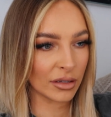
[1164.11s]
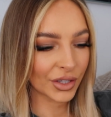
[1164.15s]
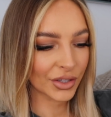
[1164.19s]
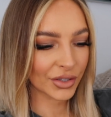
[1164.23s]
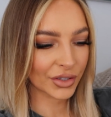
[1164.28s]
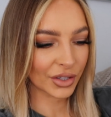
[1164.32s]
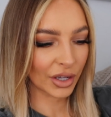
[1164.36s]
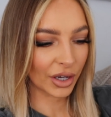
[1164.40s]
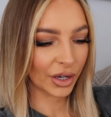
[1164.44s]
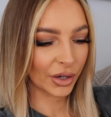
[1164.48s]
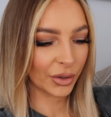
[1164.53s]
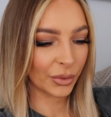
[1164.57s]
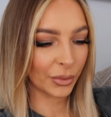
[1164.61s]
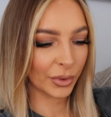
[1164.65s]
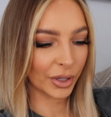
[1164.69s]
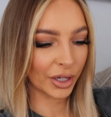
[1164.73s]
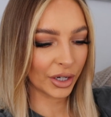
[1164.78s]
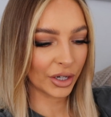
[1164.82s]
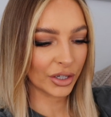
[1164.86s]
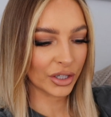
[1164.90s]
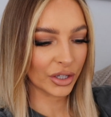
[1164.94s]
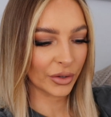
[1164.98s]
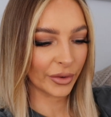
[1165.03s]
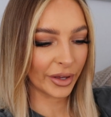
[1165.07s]
So we're
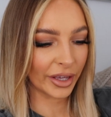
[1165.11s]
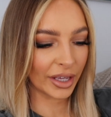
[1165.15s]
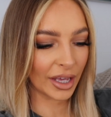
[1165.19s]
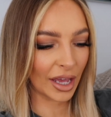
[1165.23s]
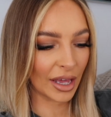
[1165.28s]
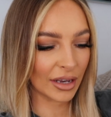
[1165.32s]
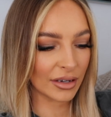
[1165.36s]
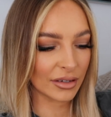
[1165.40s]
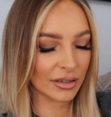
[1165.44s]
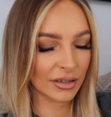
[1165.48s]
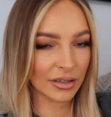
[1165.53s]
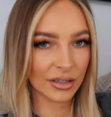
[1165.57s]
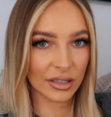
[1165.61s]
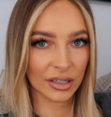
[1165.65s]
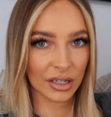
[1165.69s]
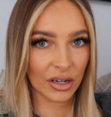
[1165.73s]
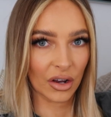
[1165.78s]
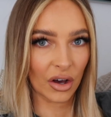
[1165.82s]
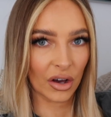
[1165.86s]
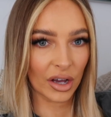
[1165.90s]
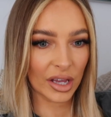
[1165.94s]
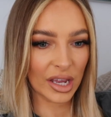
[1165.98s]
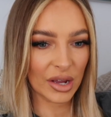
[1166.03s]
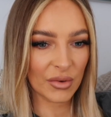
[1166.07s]
going to do it again
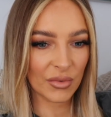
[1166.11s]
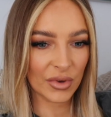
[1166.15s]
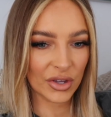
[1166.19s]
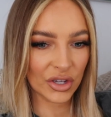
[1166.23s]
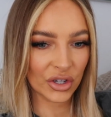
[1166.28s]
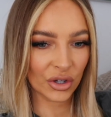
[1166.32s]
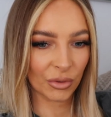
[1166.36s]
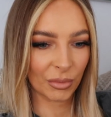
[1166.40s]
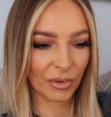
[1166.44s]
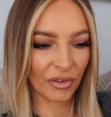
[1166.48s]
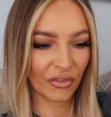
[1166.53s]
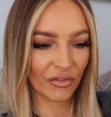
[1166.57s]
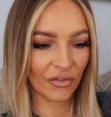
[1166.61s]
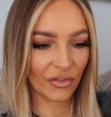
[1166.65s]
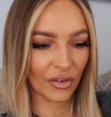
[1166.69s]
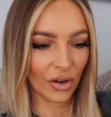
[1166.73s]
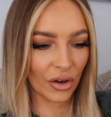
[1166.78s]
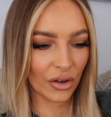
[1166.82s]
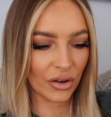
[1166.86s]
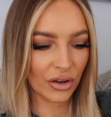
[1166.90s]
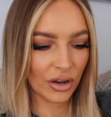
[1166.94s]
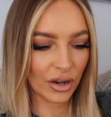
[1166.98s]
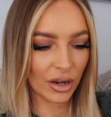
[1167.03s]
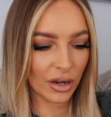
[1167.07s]
tonight, which will be
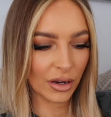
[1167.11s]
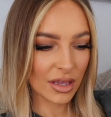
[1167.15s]
fun.